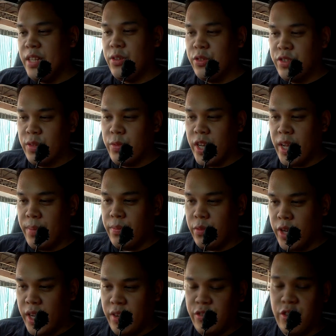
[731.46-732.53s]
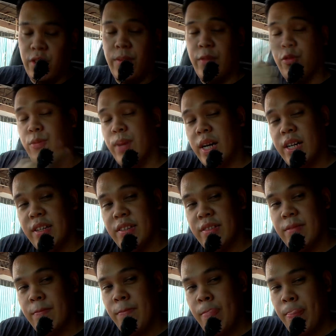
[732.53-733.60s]
use it when I install my full
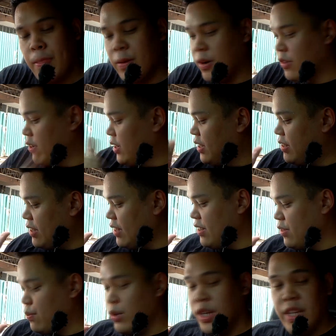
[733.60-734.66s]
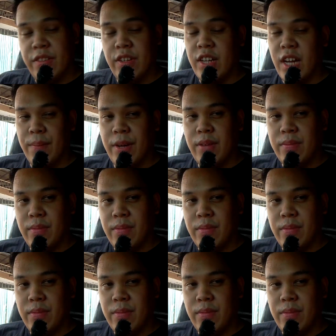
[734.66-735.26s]
buckets, because on these seats it's pretty easy to come out.